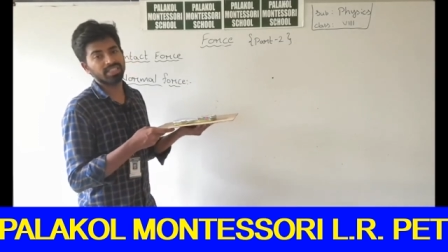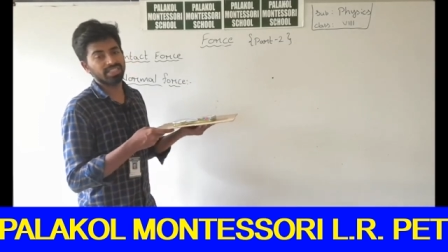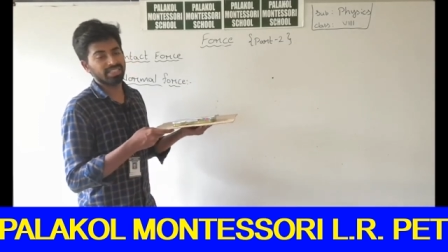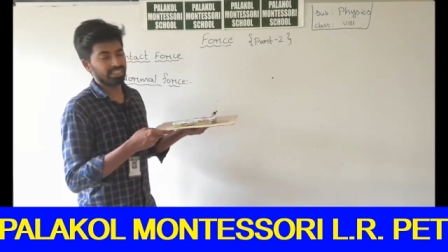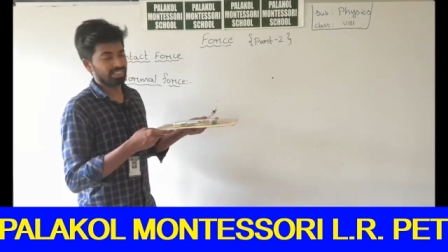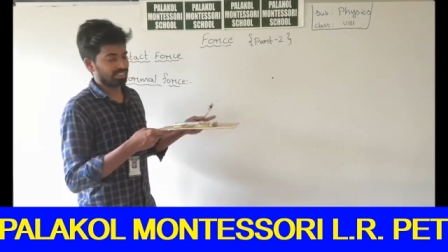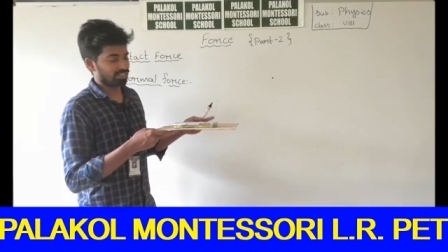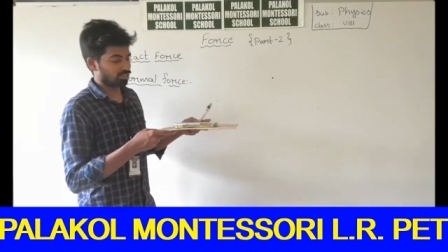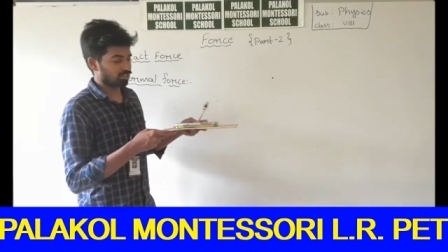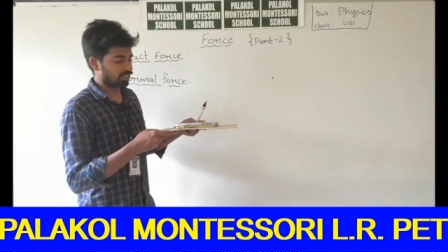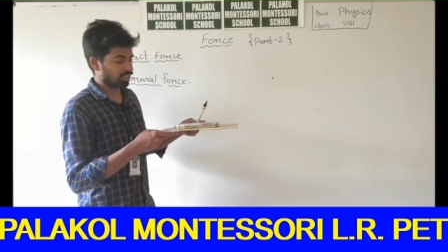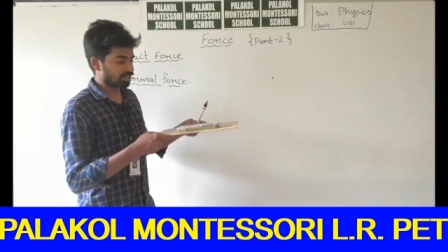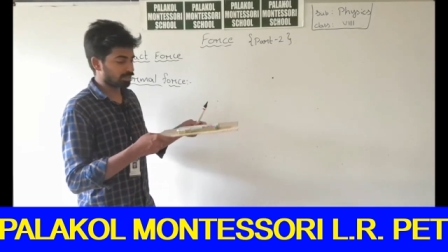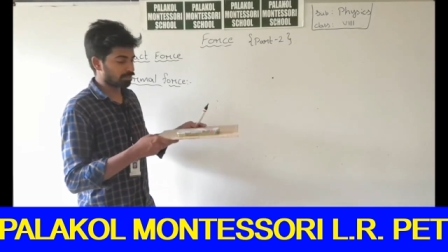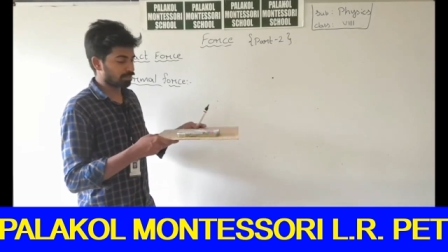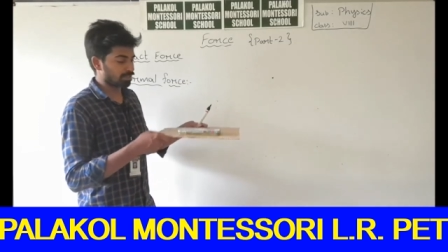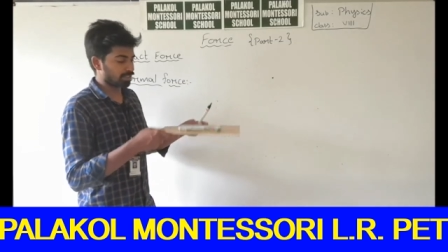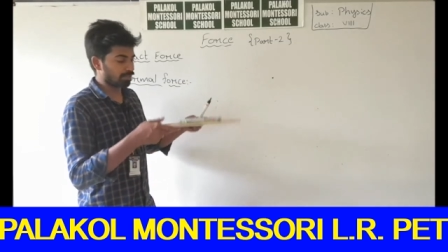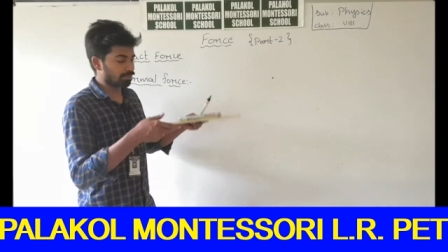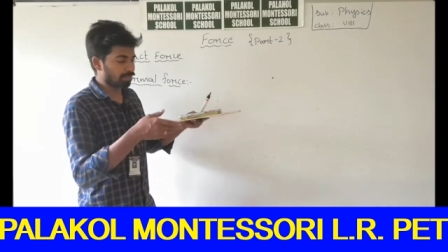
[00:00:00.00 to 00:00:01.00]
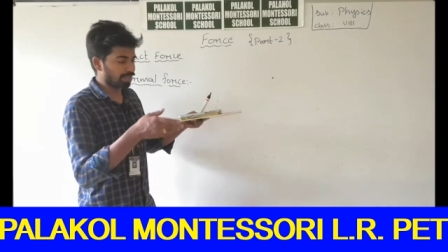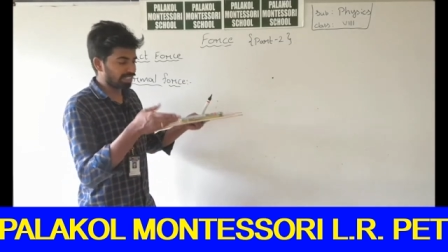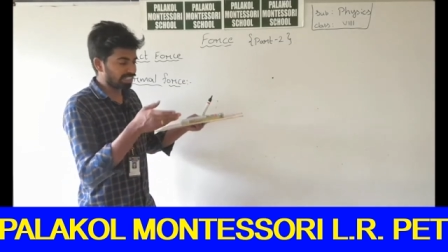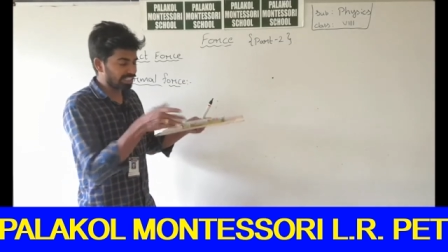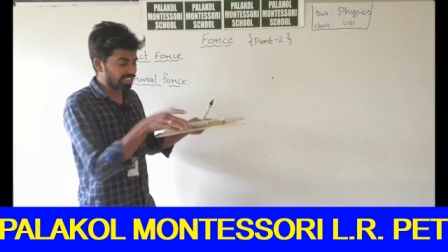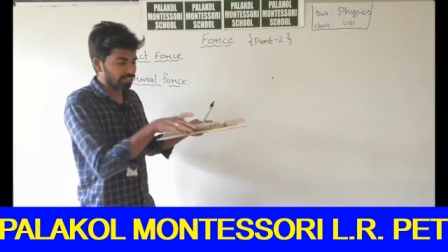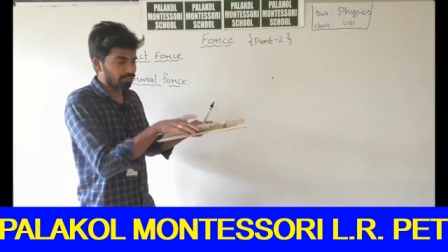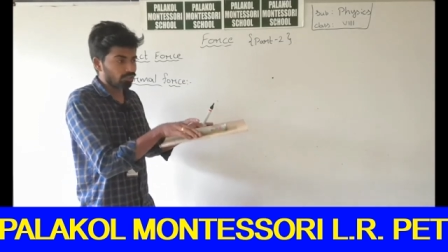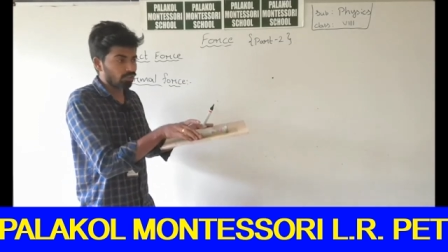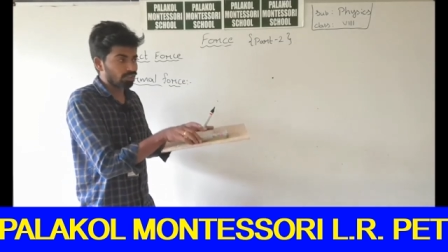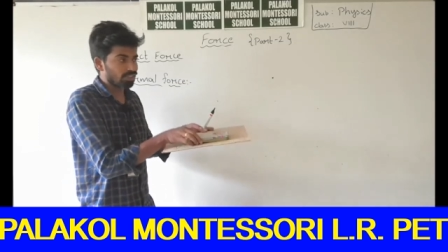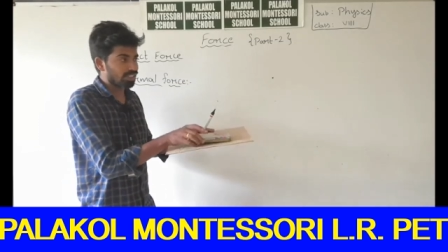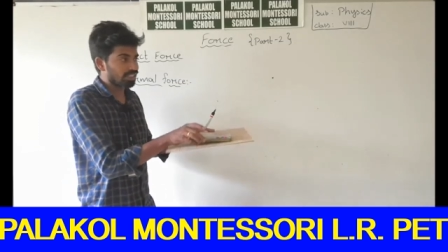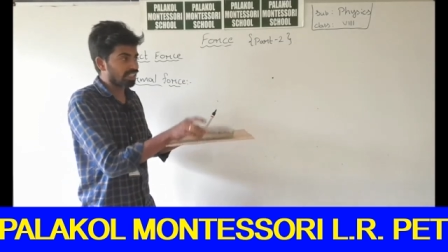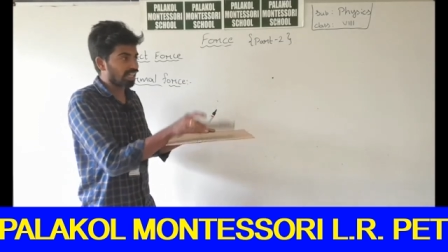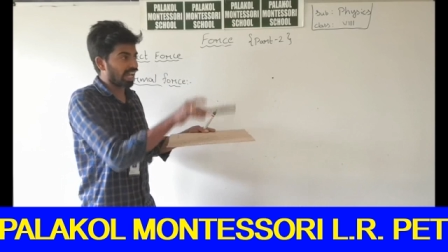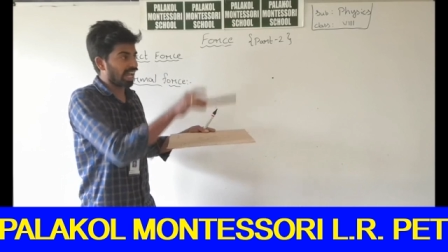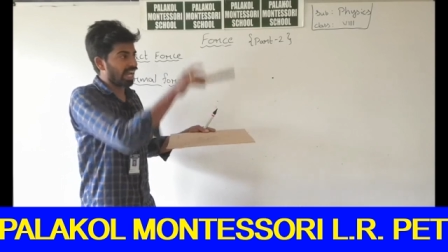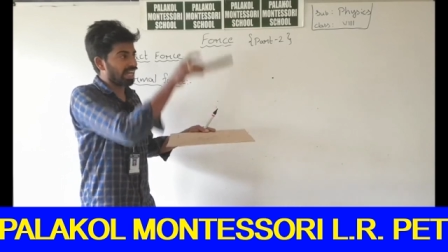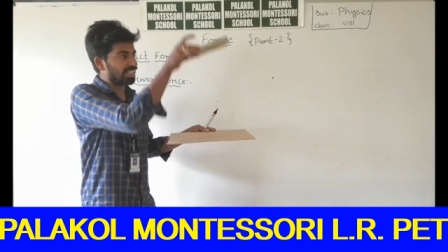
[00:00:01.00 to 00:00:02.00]
So, some particular force is
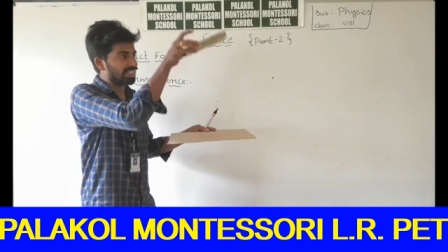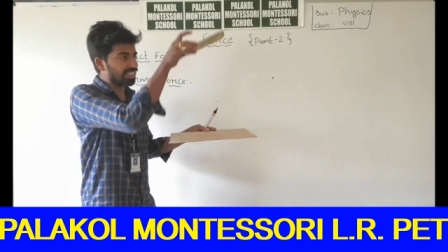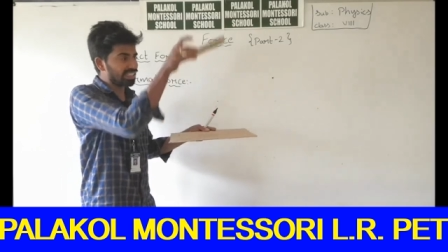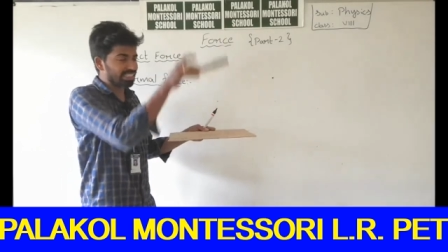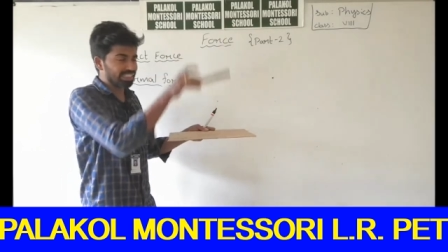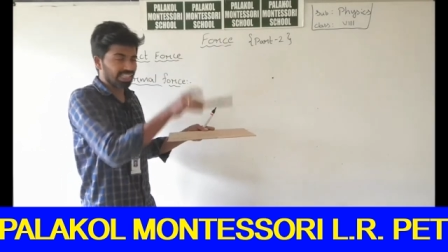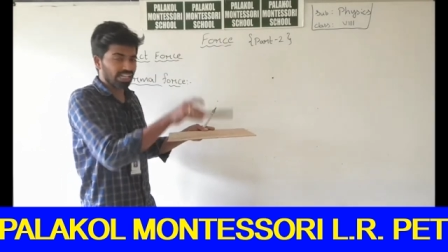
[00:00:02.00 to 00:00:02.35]
acting in the